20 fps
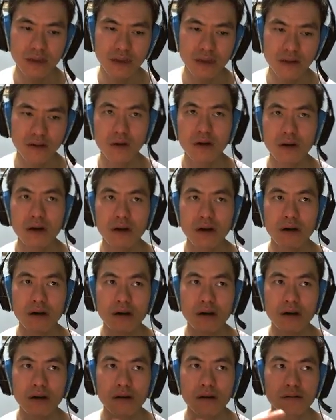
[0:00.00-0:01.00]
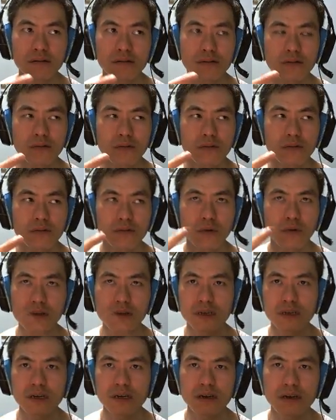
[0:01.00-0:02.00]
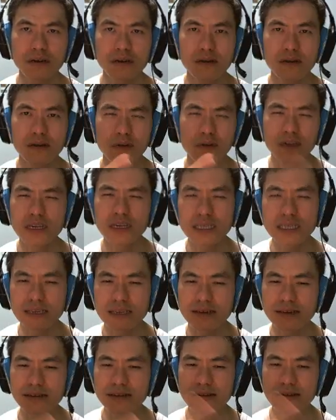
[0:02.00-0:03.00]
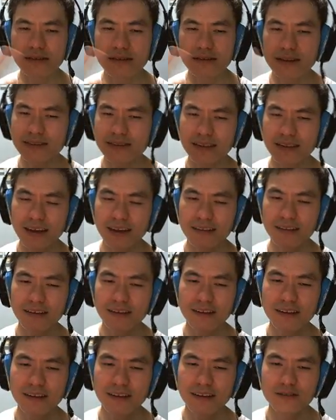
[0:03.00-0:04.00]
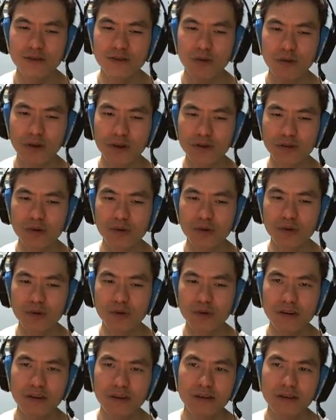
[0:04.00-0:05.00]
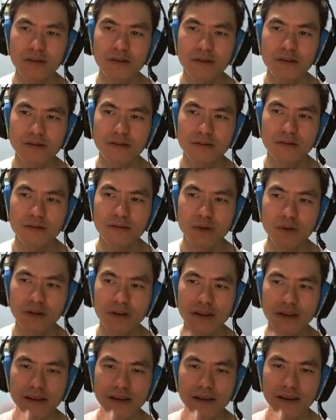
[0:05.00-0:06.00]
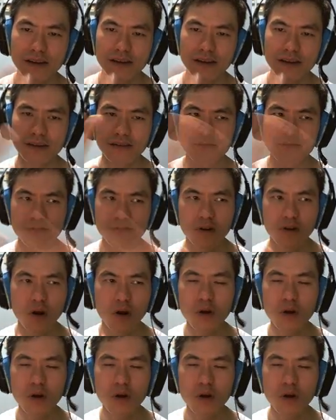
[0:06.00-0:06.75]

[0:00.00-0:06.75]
or water leader, things like that. So Guan Yu will clear the all